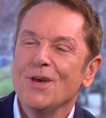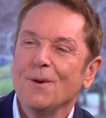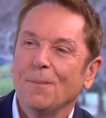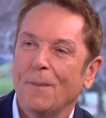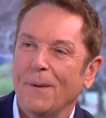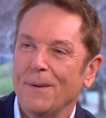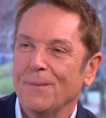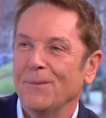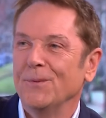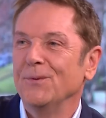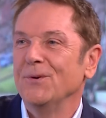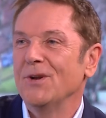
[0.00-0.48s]
think
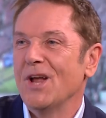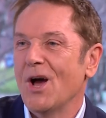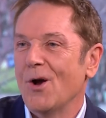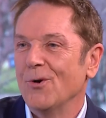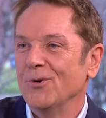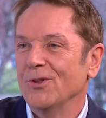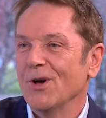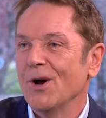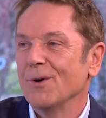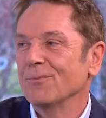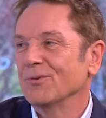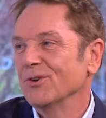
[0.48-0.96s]
people
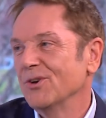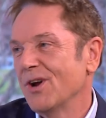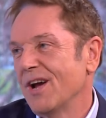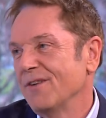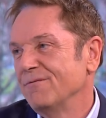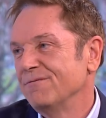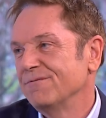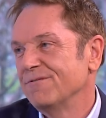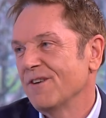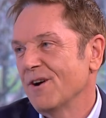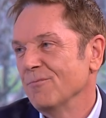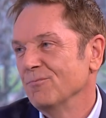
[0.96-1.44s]
know that I'm going to
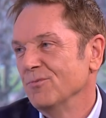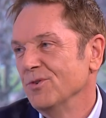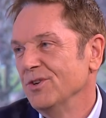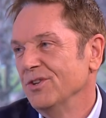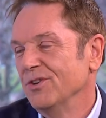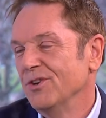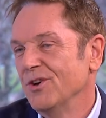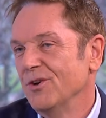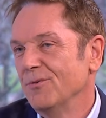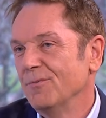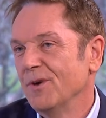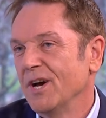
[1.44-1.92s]
have fun
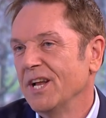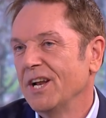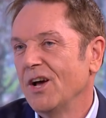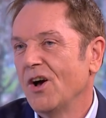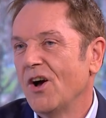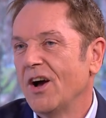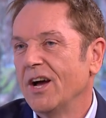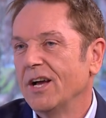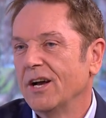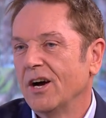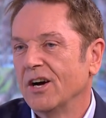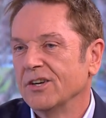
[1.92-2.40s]
with them, and
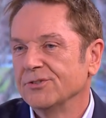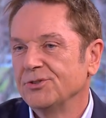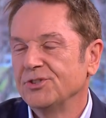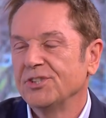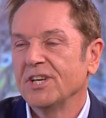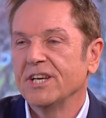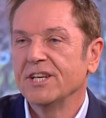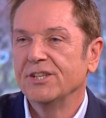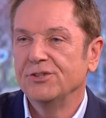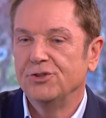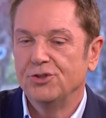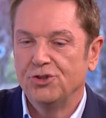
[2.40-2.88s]
I
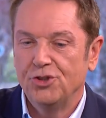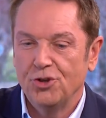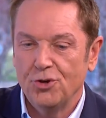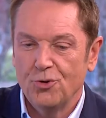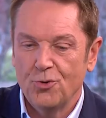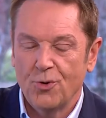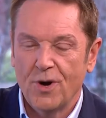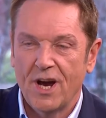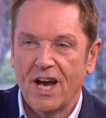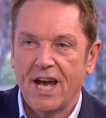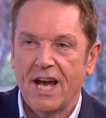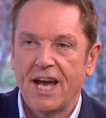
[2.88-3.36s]
sing a
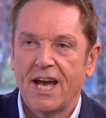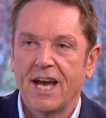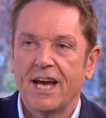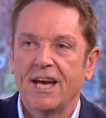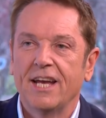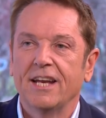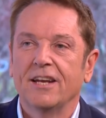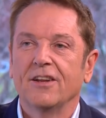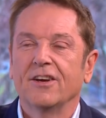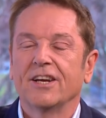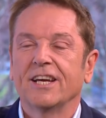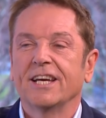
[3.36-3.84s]

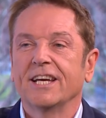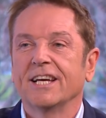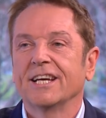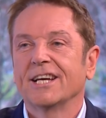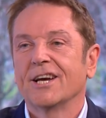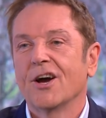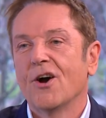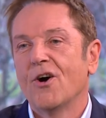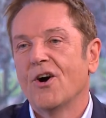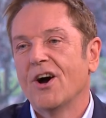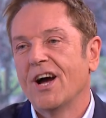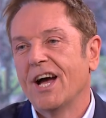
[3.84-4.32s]
duet, and I get a
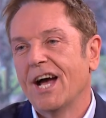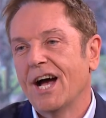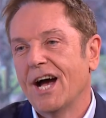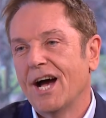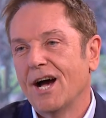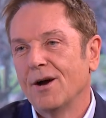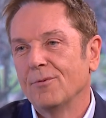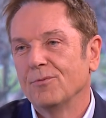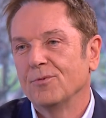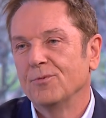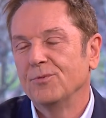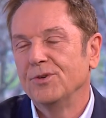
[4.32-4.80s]
guy
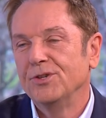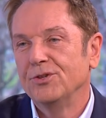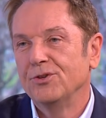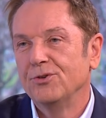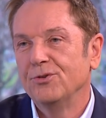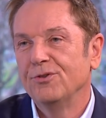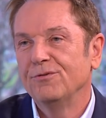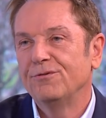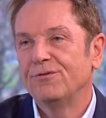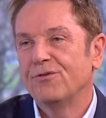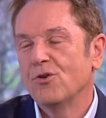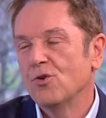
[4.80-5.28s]
up, and we
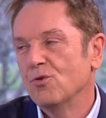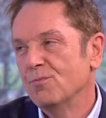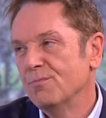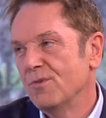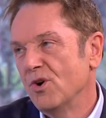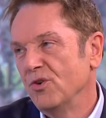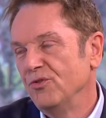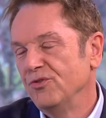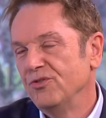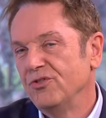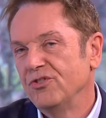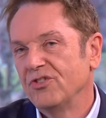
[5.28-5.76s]
do the full
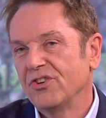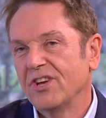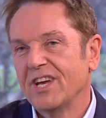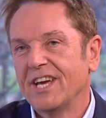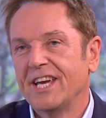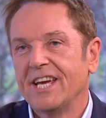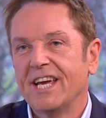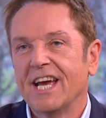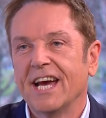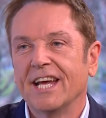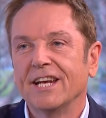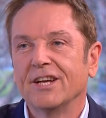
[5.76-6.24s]

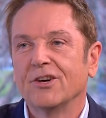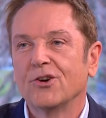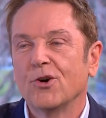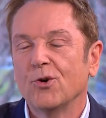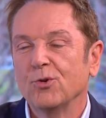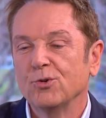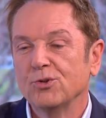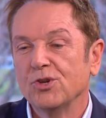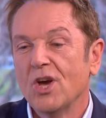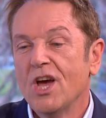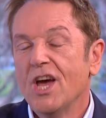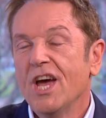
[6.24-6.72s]
Monty, and of
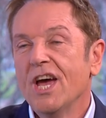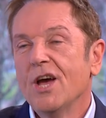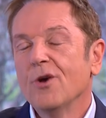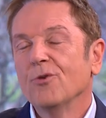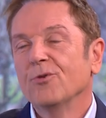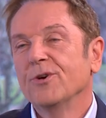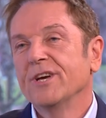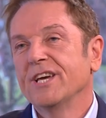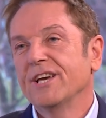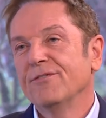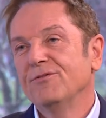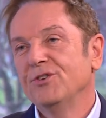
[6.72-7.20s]
course
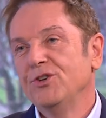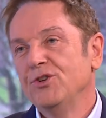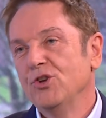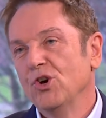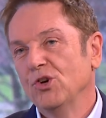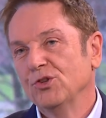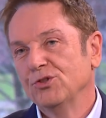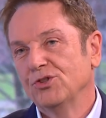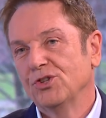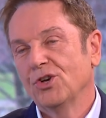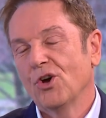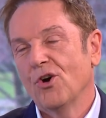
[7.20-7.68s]
we give a
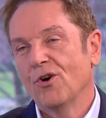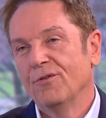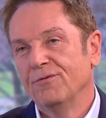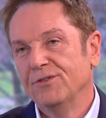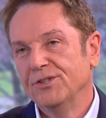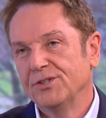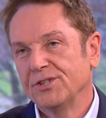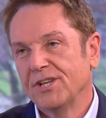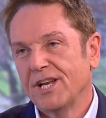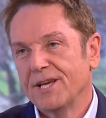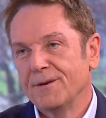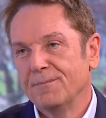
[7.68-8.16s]
nod to
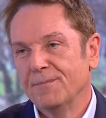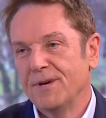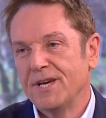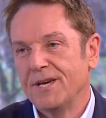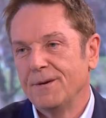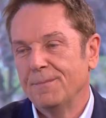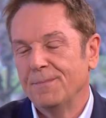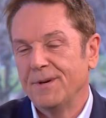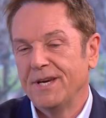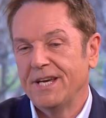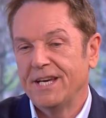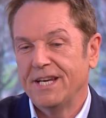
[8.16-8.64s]
obviously
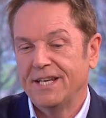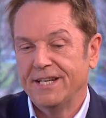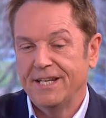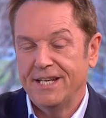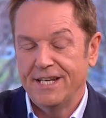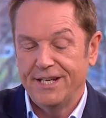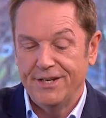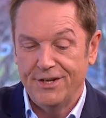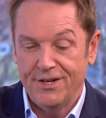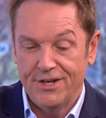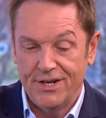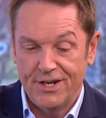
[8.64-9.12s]
me being
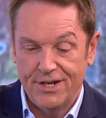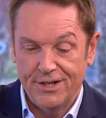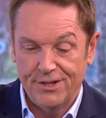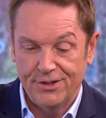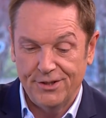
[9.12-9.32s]
in